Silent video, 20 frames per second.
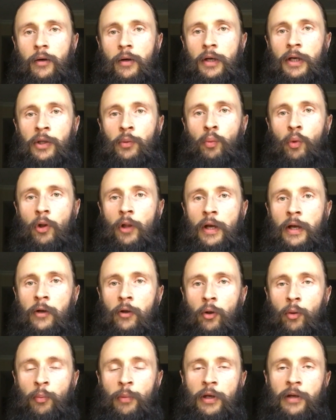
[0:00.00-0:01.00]
It will
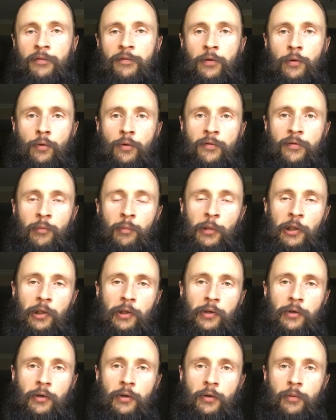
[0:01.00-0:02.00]
help if you're
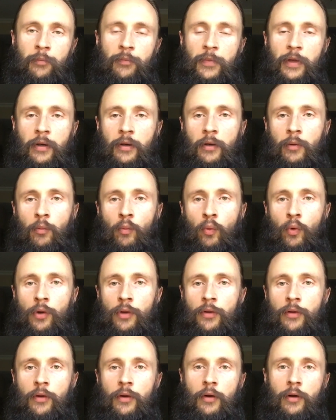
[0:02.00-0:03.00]
familiar
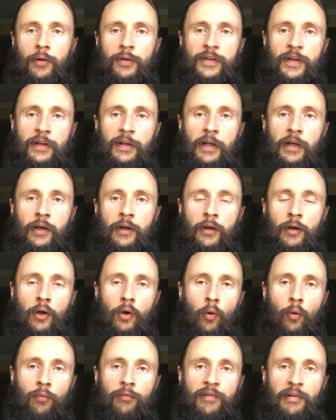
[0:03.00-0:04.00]
with a technique
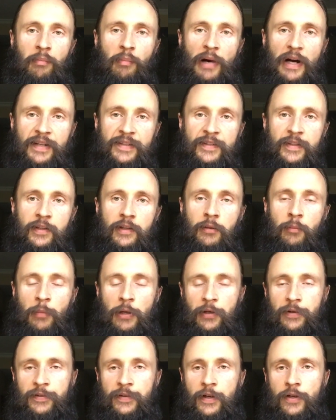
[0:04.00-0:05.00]
called Vipassana
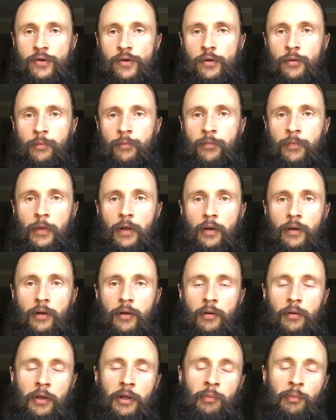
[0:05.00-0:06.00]
meditation.
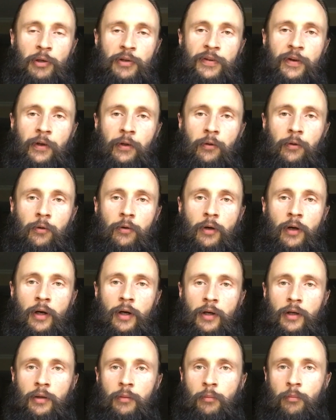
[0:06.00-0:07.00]
In particular,
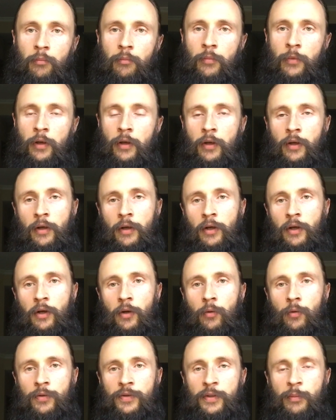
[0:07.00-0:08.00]
I am
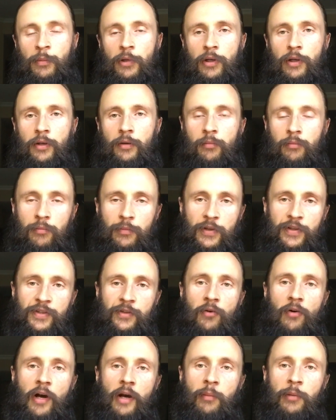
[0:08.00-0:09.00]
going to be
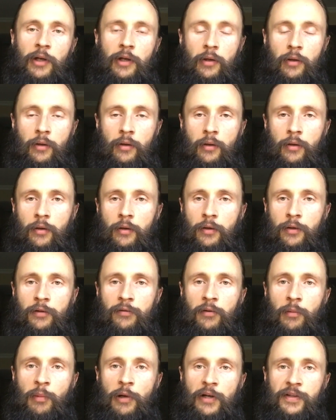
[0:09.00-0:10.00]
describing the
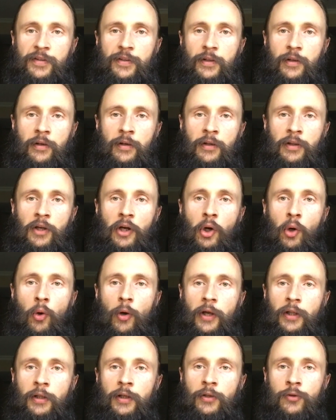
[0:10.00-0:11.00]
Vipassana in the
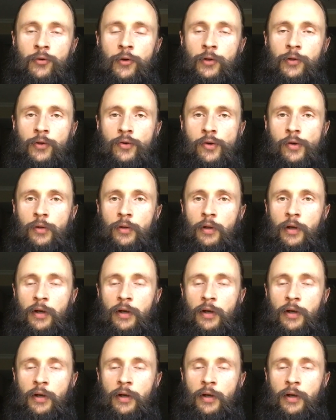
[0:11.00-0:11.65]
Goenka tradition.